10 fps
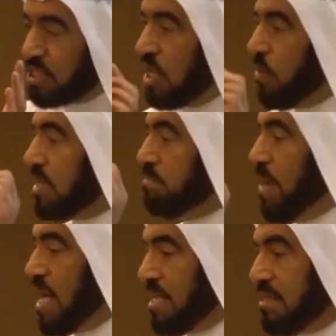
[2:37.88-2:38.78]
And she
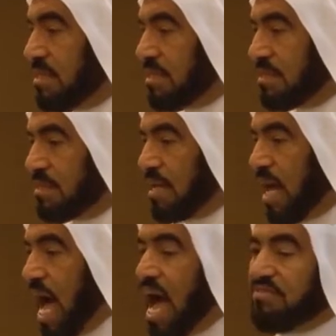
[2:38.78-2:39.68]
was married
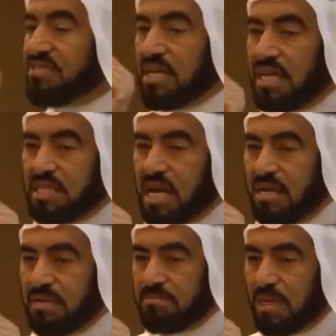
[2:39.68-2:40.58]
after
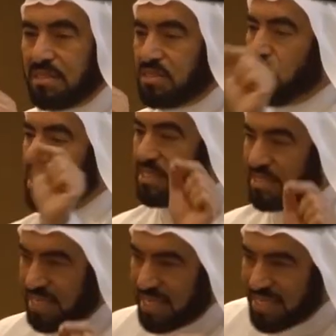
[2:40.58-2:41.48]
Hijrah in 2
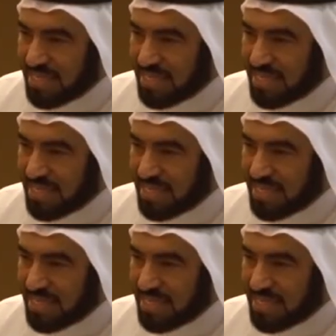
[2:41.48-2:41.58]
years.